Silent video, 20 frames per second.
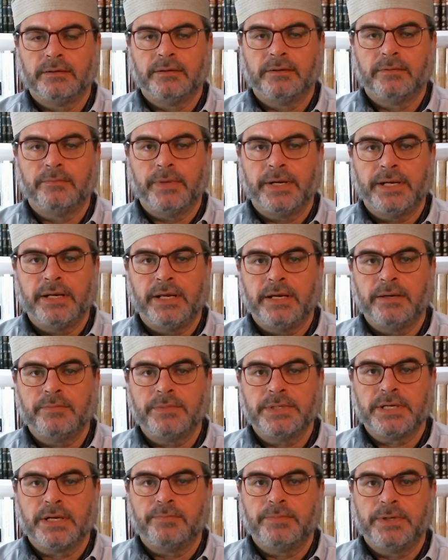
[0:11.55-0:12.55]
My name
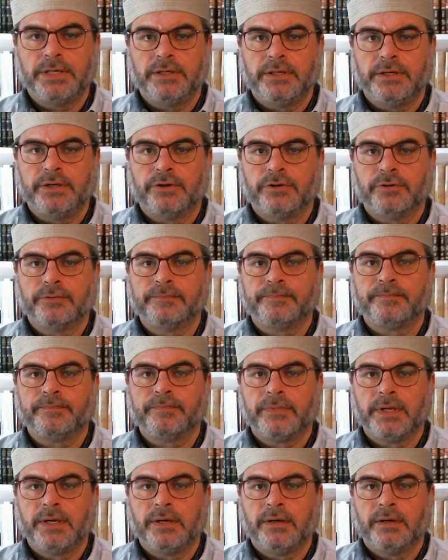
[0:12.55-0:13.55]
is Ebn Leader.
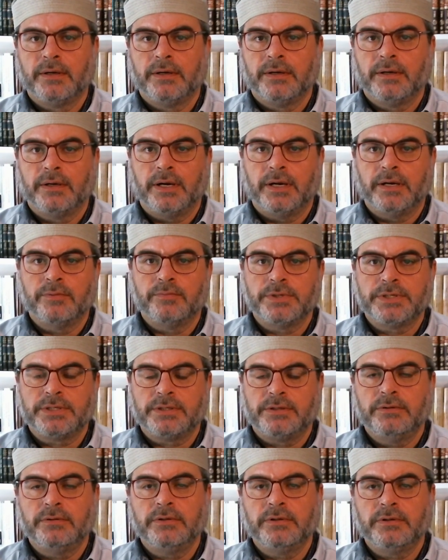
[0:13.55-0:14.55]
I am a
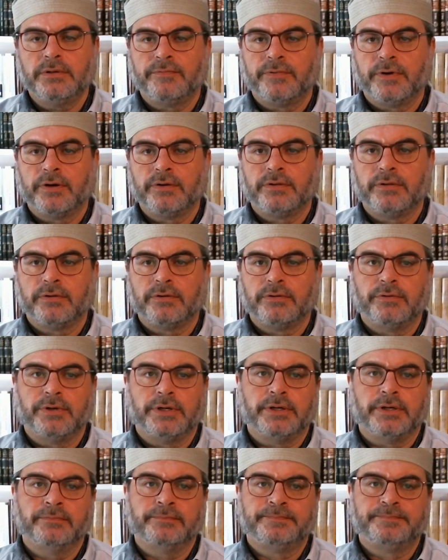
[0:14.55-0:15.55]
student of Arthur
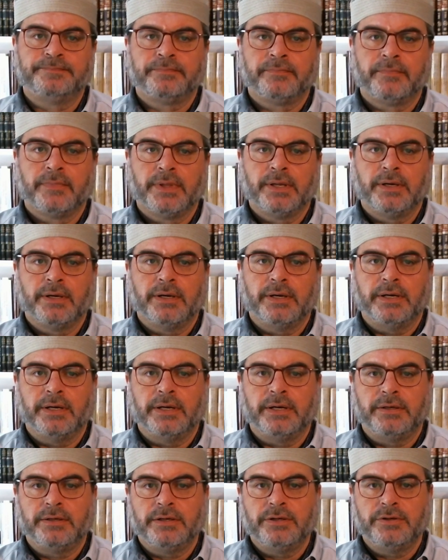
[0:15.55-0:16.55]
Green, and I
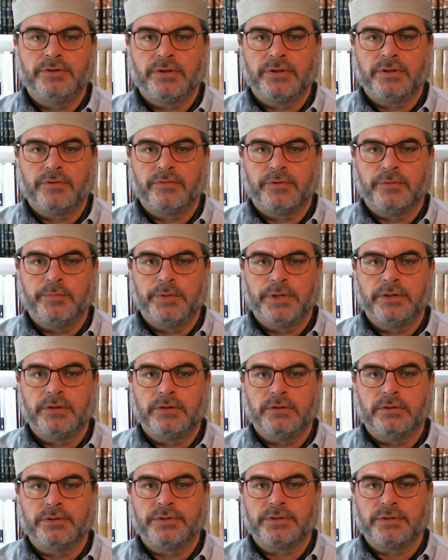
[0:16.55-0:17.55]
teach in the
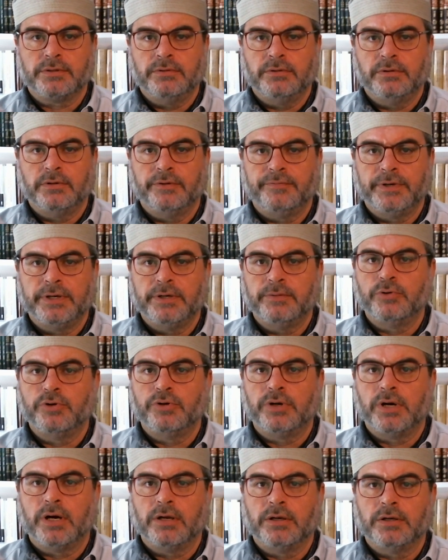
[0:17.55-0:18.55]
Rabbinical School of Hebrew
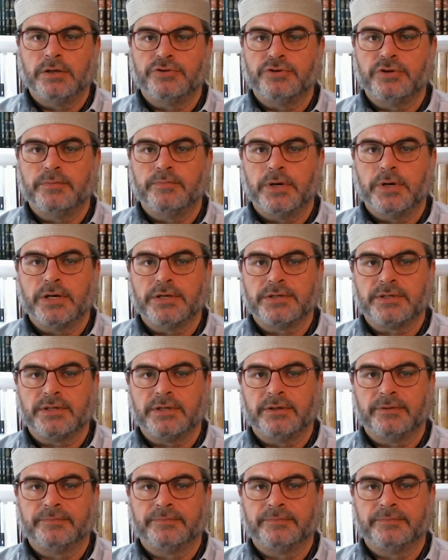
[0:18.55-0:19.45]
College in Boston.